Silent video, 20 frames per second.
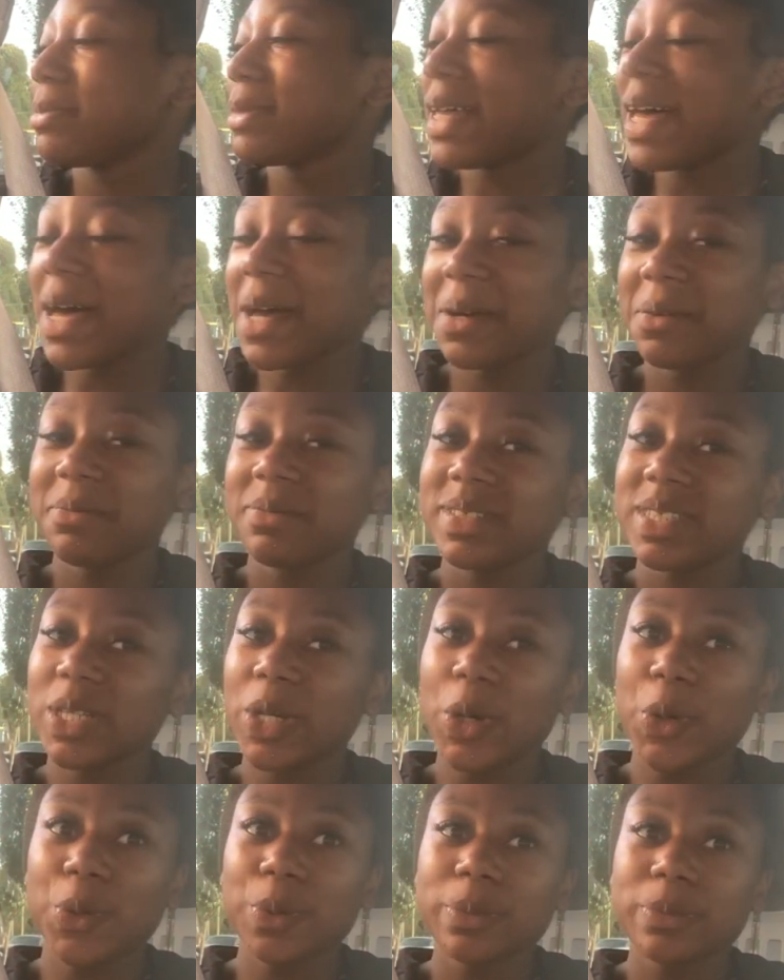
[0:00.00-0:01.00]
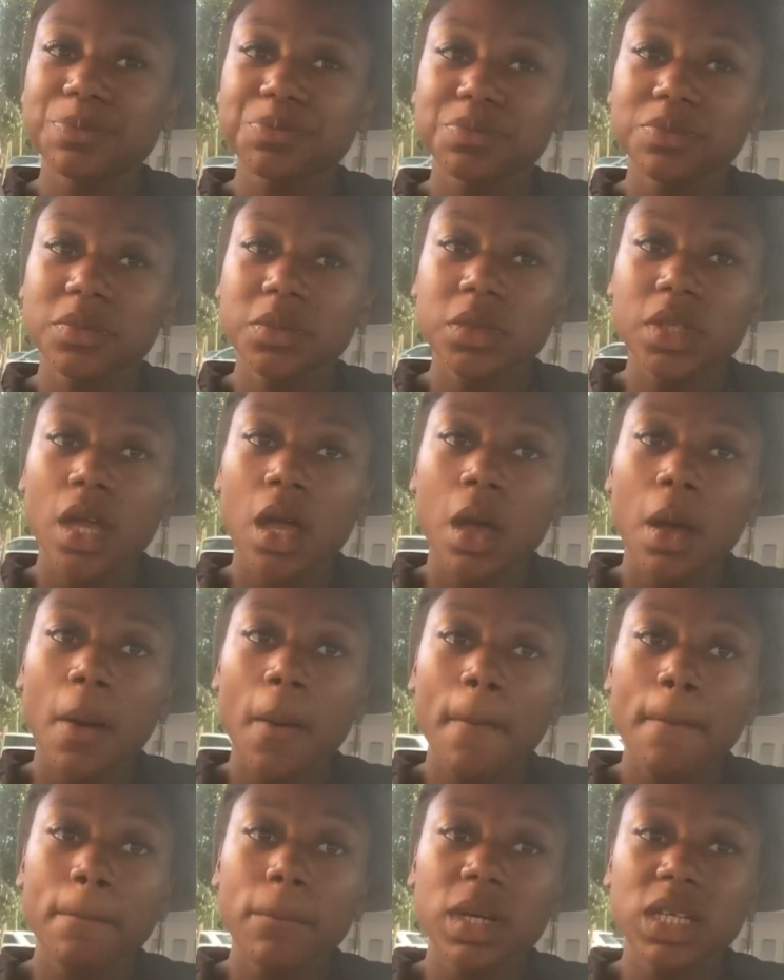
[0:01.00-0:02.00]
time so
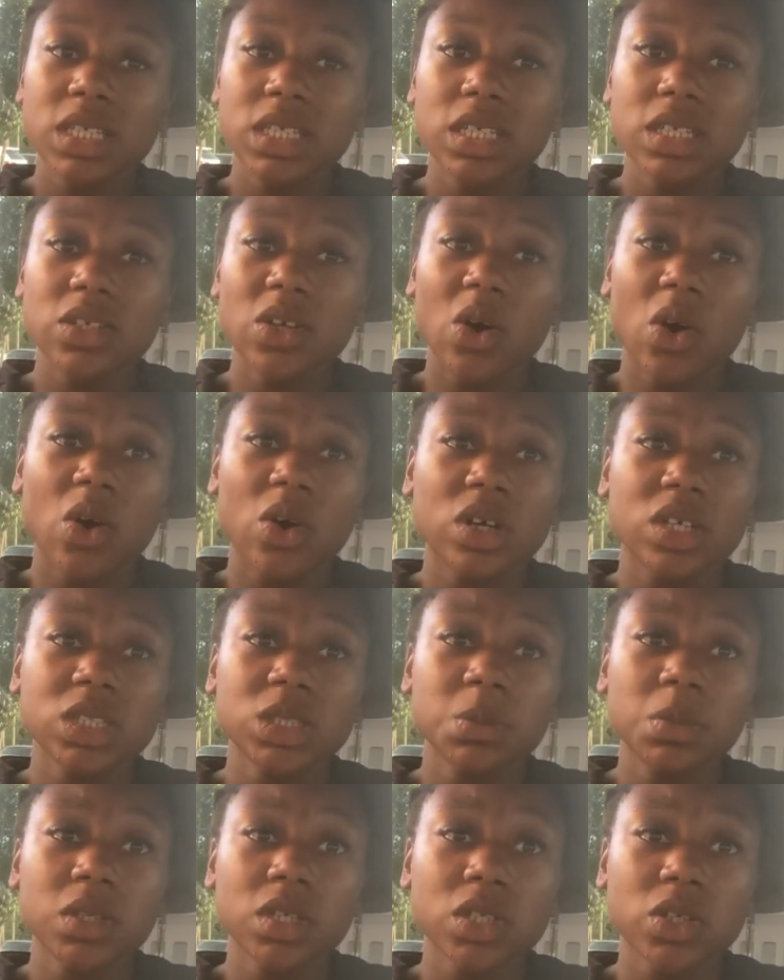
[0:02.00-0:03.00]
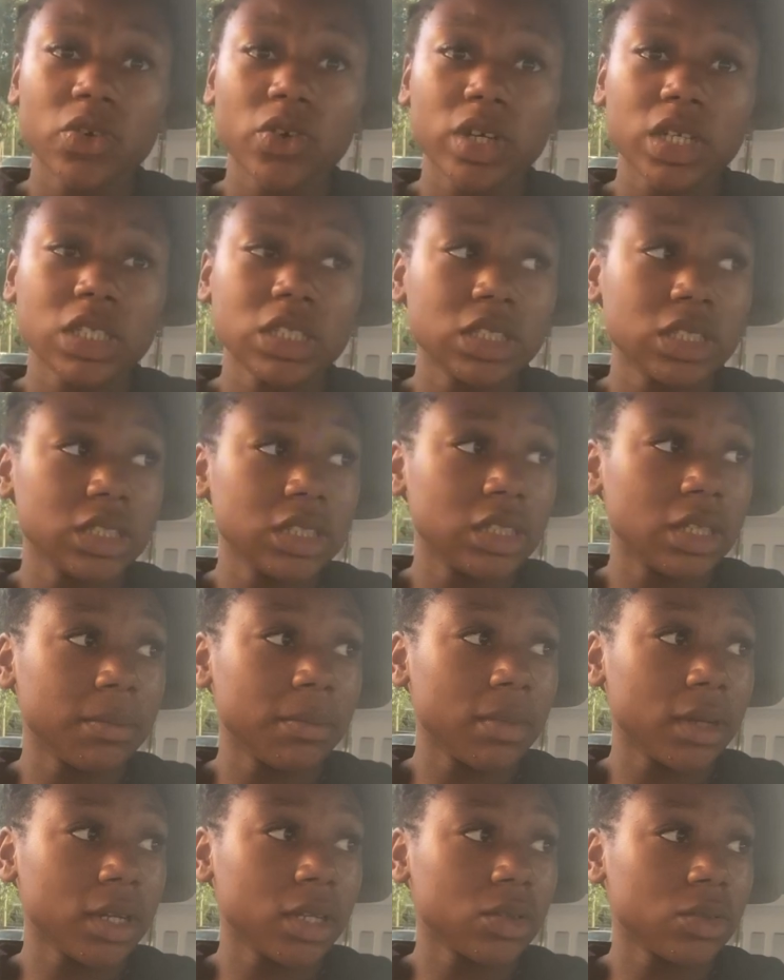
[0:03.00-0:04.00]
but yeah y'all it's been crazy i'm
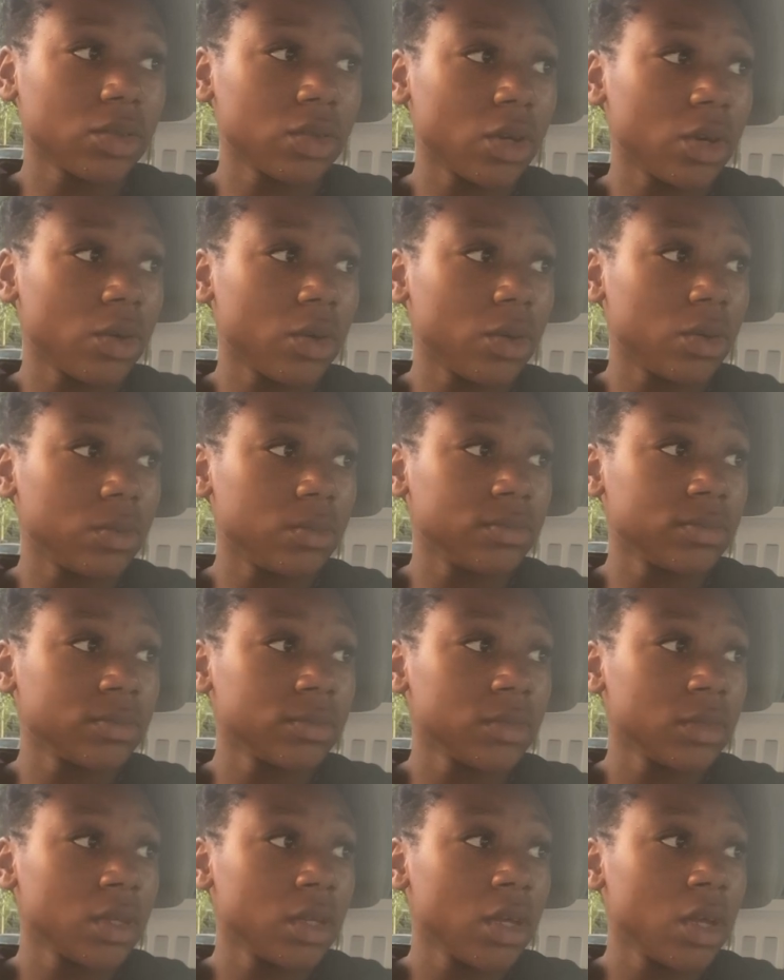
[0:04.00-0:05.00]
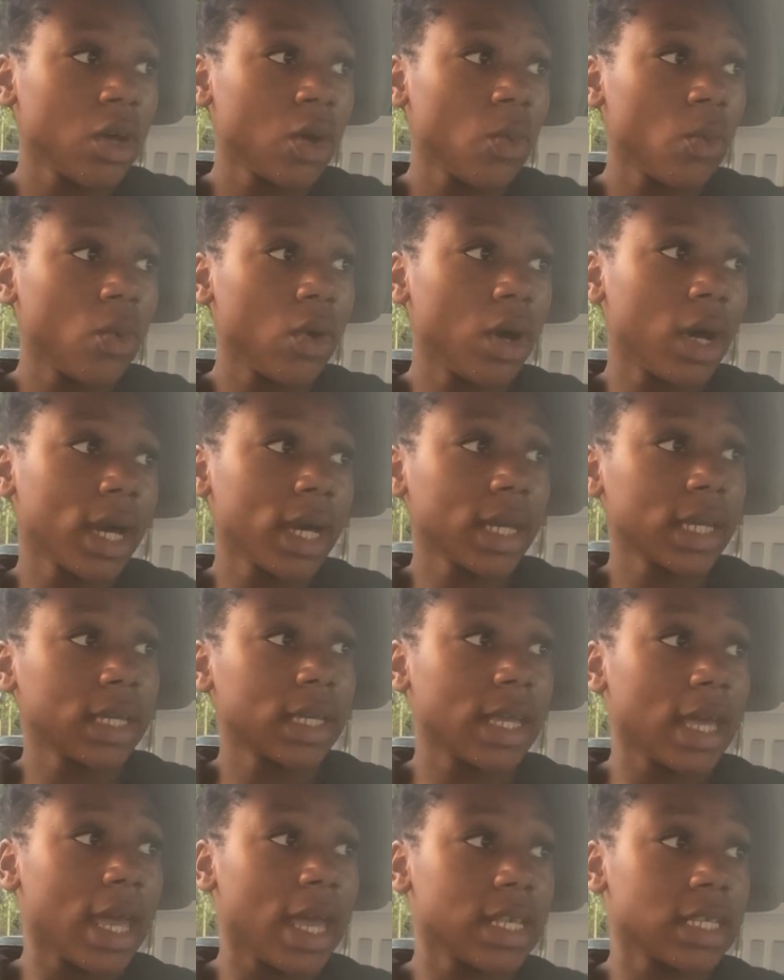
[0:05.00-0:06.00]
probably gonna go home well i got
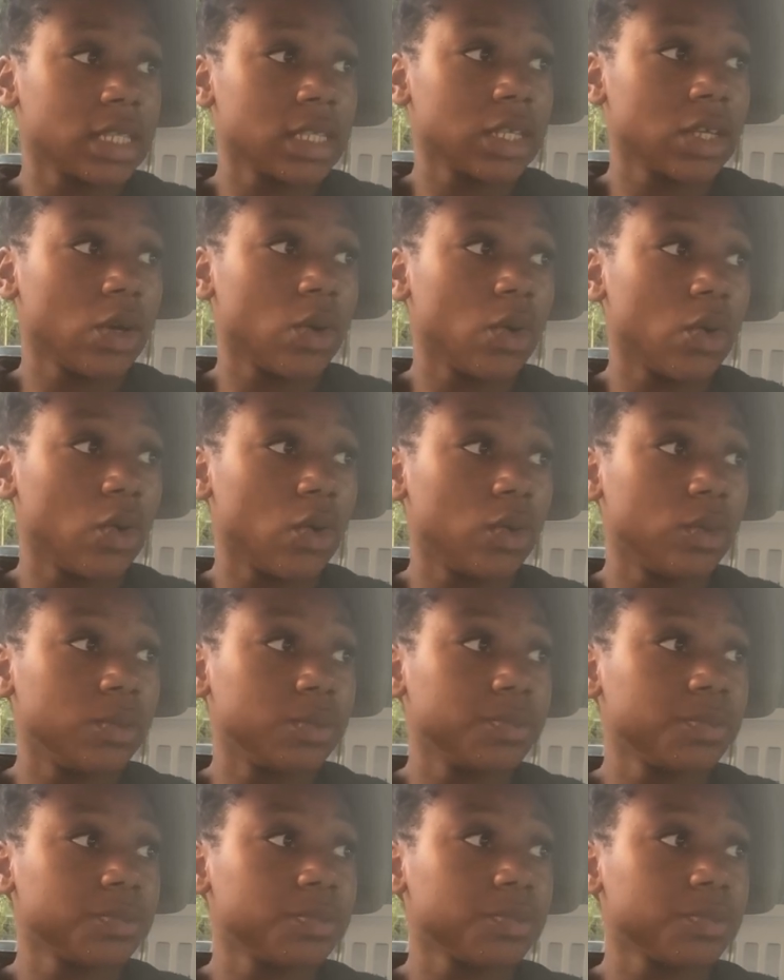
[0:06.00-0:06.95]
gas and go home